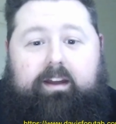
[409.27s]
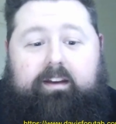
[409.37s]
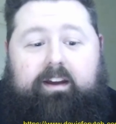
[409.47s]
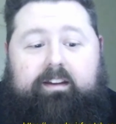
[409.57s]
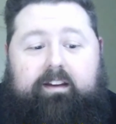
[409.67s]

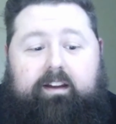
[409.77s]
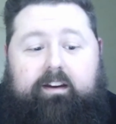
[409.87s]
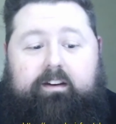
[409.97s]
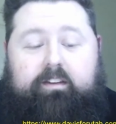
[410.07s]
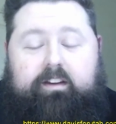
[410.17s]
I
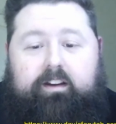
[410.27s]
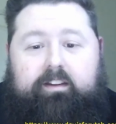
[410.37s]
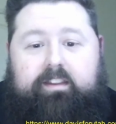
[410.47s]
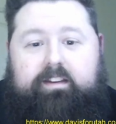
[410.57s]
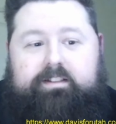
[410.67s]
know
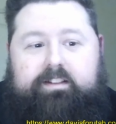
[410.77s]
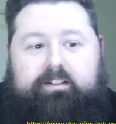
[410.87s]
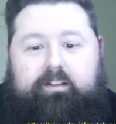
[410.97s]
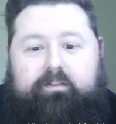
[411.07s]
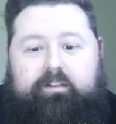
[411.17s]
the thing says
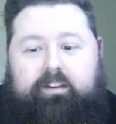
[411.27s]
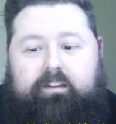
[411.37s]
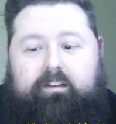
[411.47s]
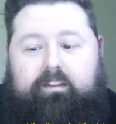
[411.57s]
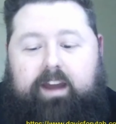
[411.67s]
lift
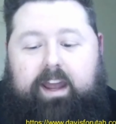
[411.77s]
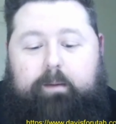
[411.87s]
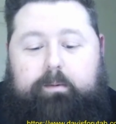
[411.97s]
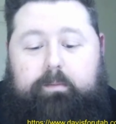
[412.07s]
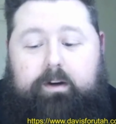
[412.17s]
the
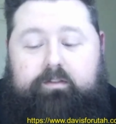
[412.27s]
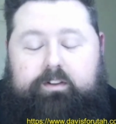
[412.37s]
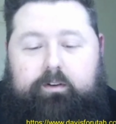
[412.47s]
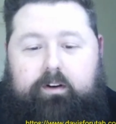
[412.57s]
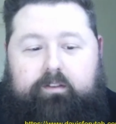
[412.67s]
cap above
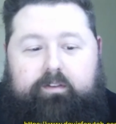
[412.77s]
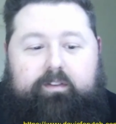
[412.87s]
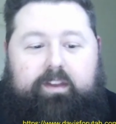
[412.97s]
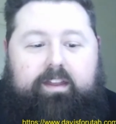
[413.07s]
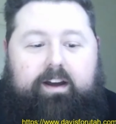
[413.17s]

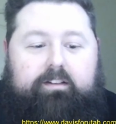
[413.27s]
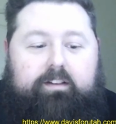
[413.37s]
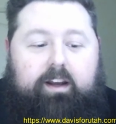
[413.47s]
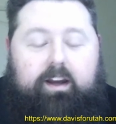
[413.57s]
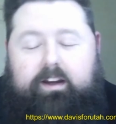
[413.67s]

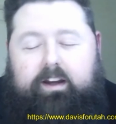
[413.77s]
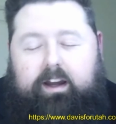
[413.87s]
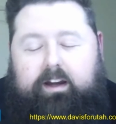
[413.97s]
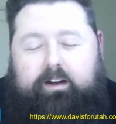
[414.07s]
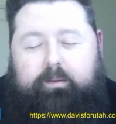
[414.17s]
250,000.
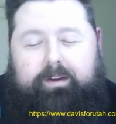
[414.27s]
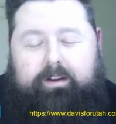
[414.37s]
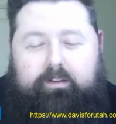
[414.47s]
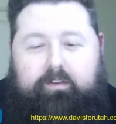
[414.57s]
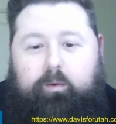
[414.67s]

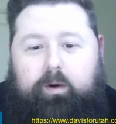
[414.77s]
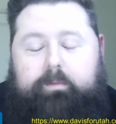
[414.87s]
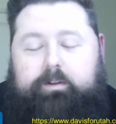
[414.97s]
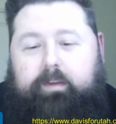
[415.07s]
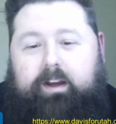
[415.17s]
If it were
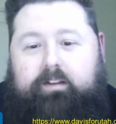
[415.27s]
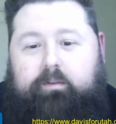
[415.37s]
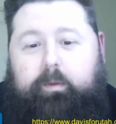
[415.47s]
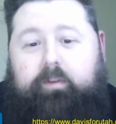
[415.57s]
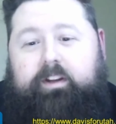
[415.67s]
up to me, I'd
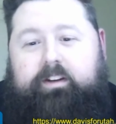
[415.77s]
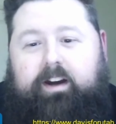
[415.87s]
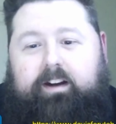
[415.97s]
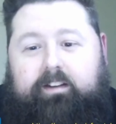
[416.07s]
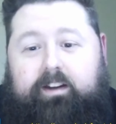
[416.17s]
remove it
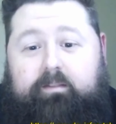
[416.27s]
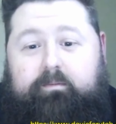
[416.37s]
entirely.